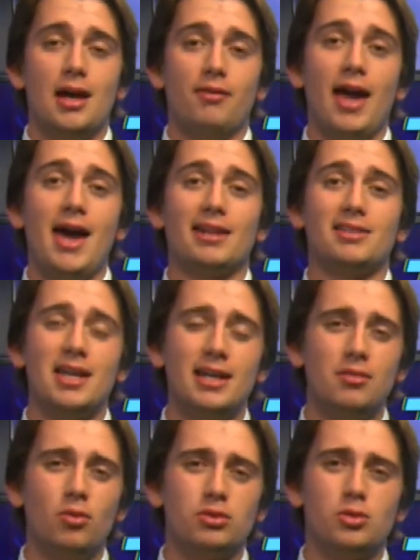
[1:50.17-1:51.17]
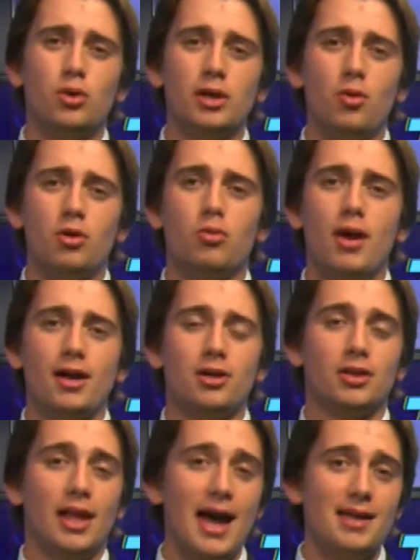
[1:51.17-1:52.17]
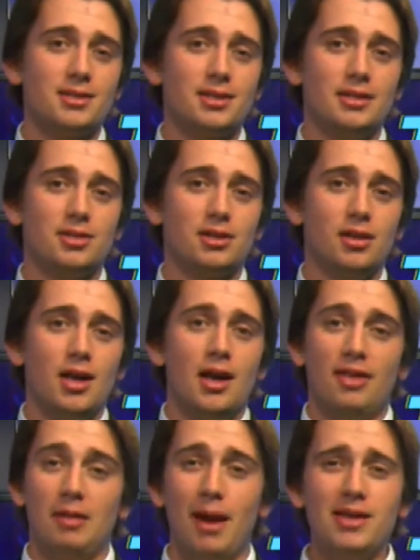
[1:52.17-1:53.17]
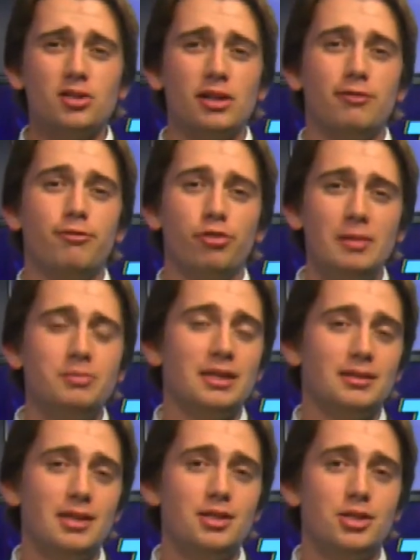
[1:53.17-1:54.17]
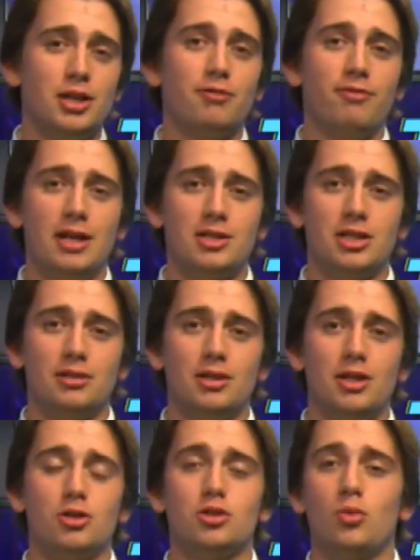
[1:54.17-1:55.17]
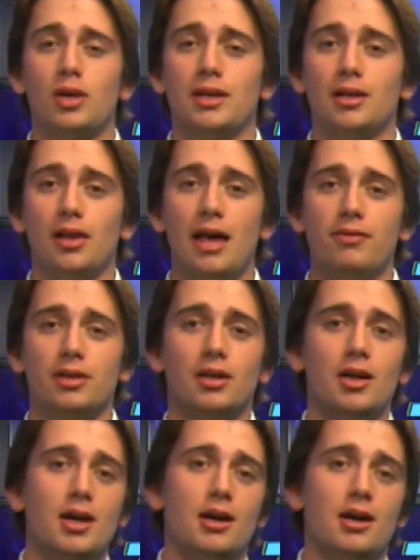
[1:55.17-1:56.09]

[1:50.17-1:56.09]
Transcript: They had a 10 21 record last season. They basically flipped it this year, finishing the year 20 and 11.